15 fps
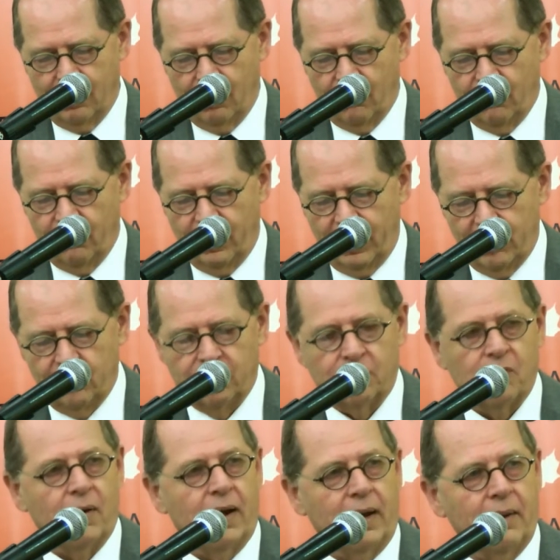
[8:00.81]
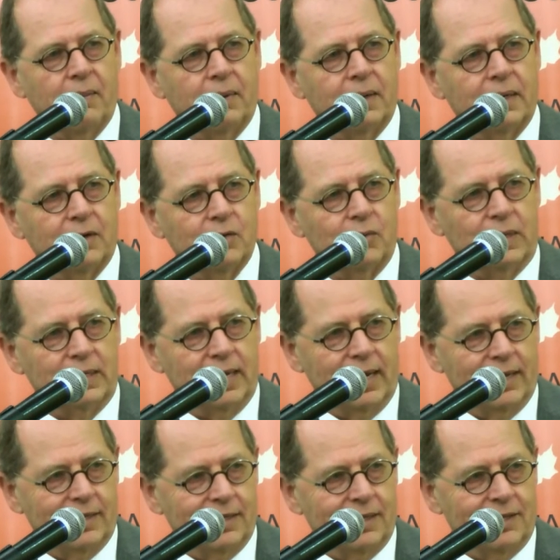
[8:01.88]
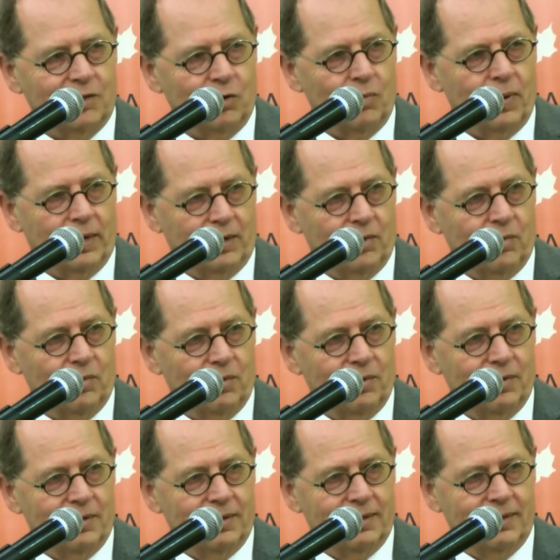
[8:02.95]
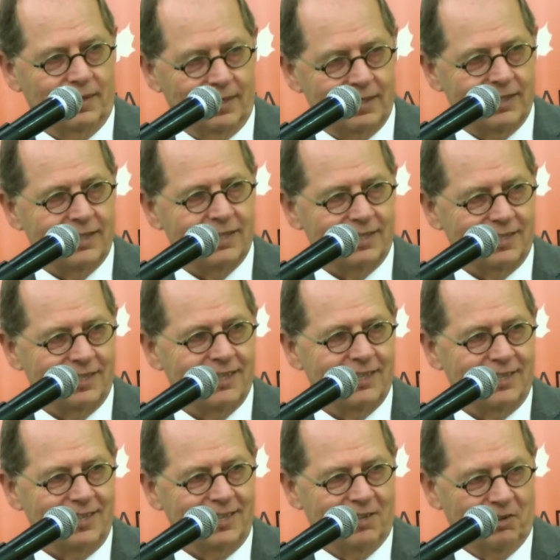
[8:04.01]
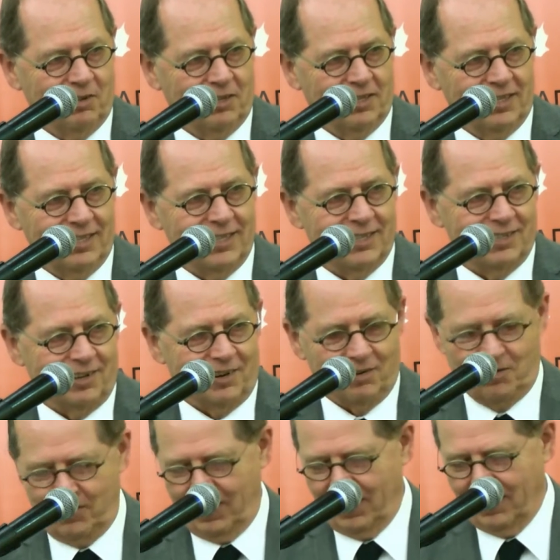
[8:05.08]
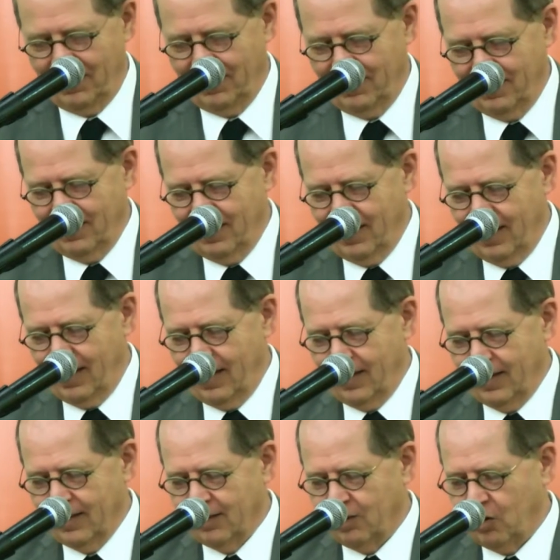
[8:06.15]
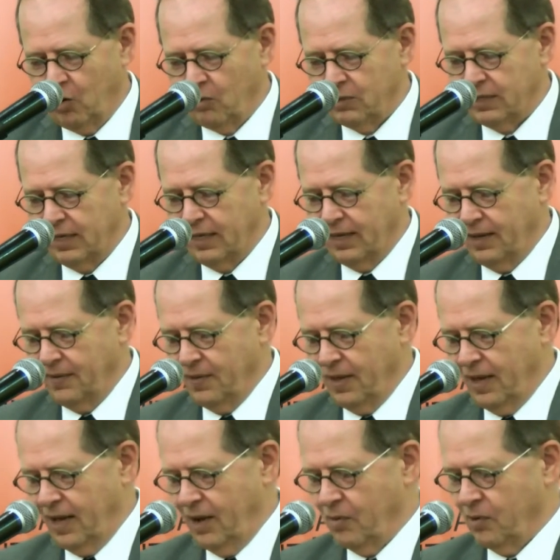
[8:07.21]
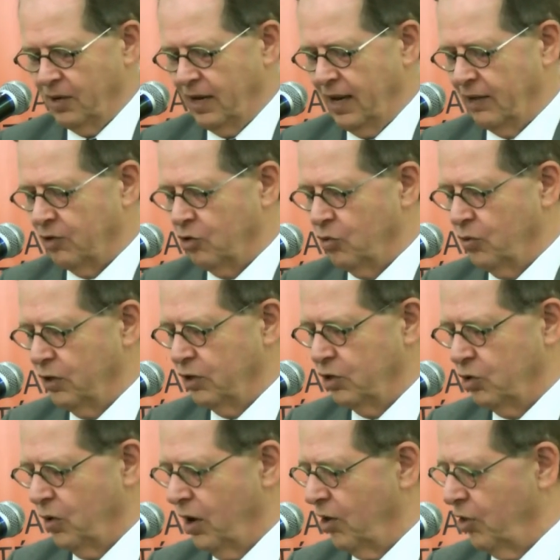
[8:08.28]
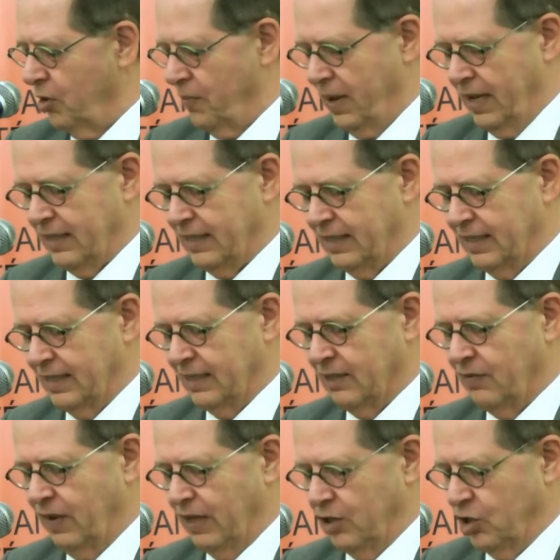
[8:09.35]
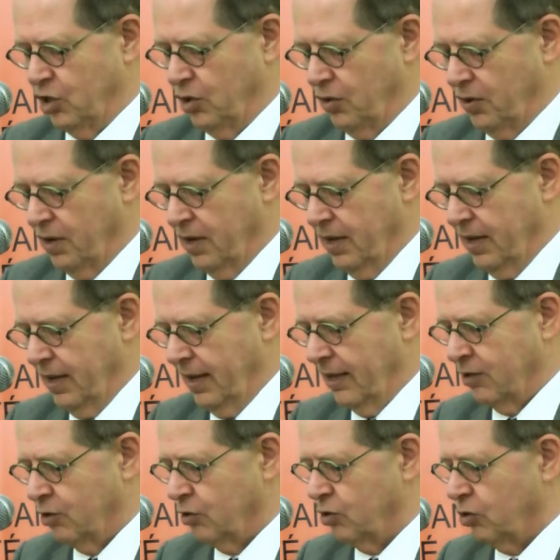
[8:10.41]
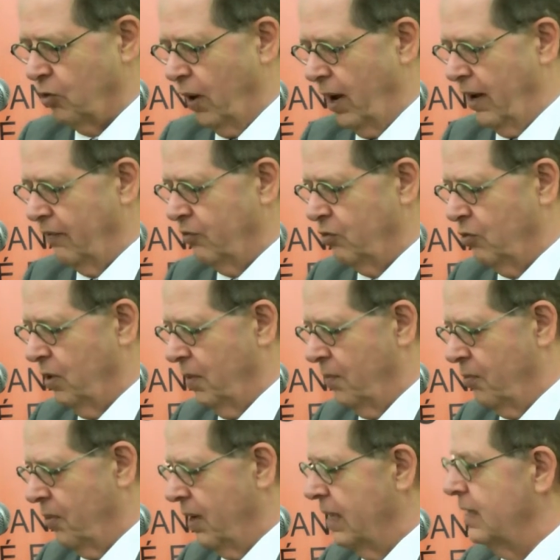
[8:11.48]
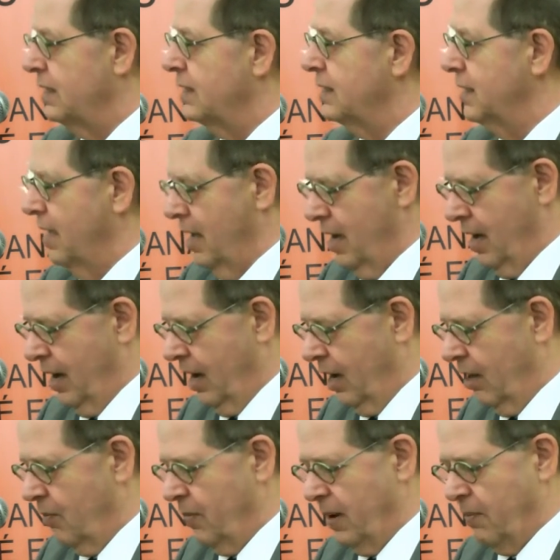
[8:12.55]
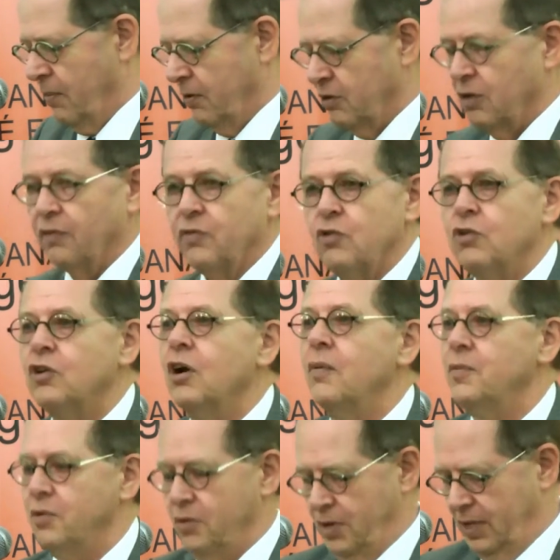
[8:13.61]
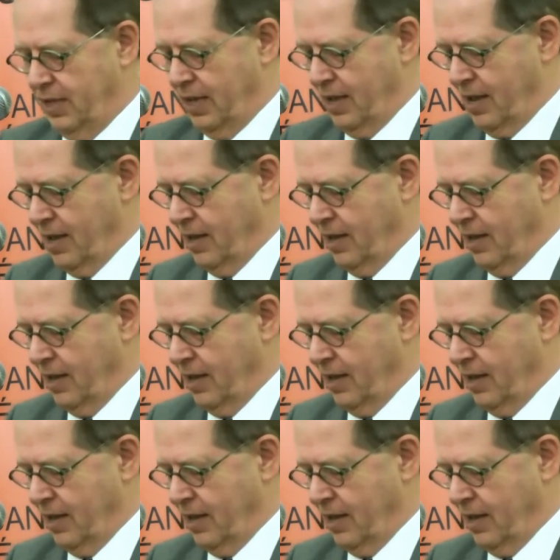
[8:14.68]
of violent crime in Trinidad and Tobago. This is needed in this country. In closing, I would like to wish you all the best in this venture as you strive to embrace all members of your community